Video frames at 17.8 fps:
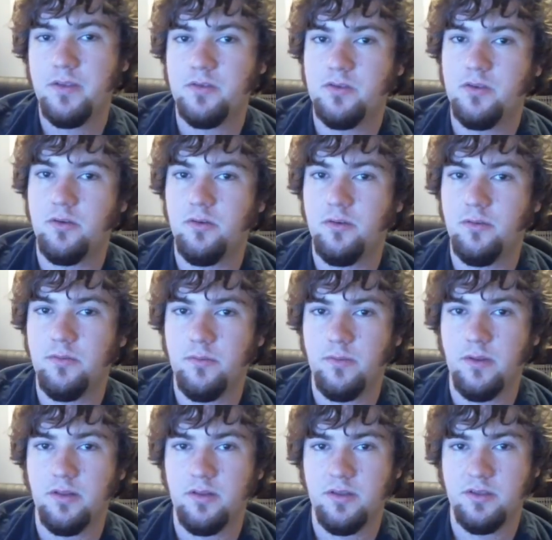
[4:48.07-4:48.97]
so I
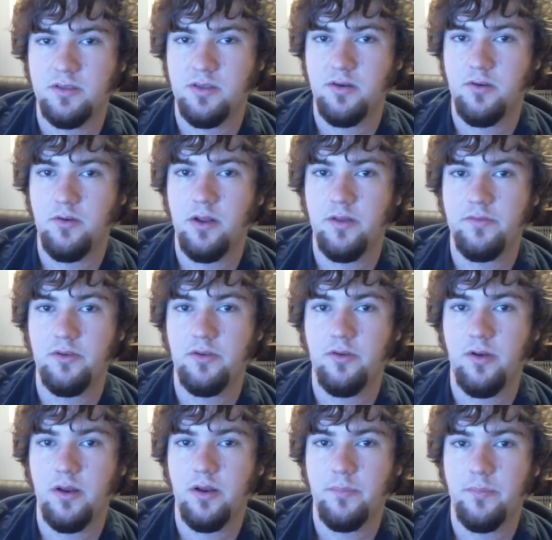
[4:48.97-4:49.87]
mean, at least I don't have to
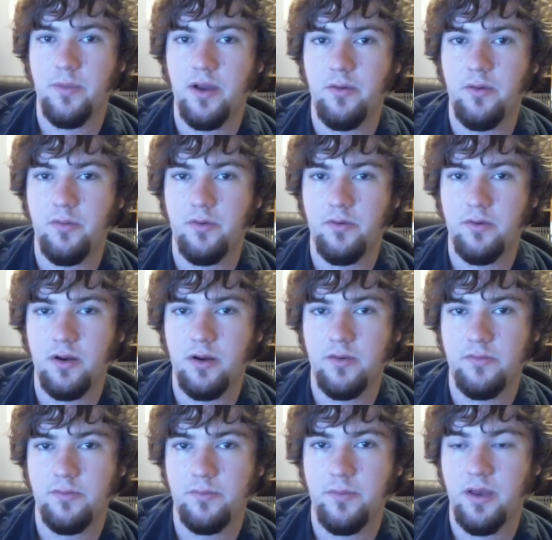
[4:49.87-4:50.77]
go out and buy one right
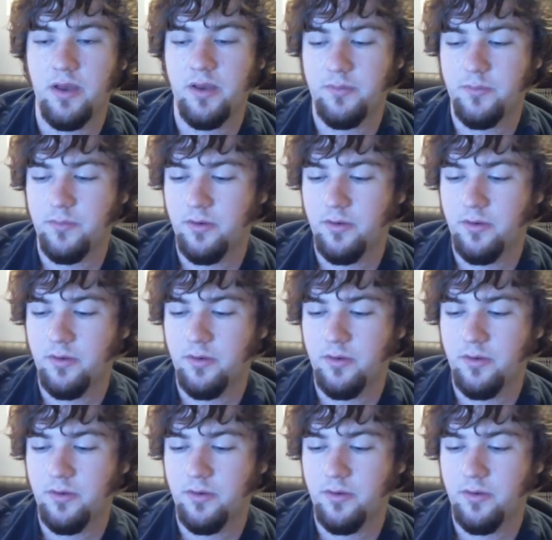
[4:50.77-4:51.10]
off the bat.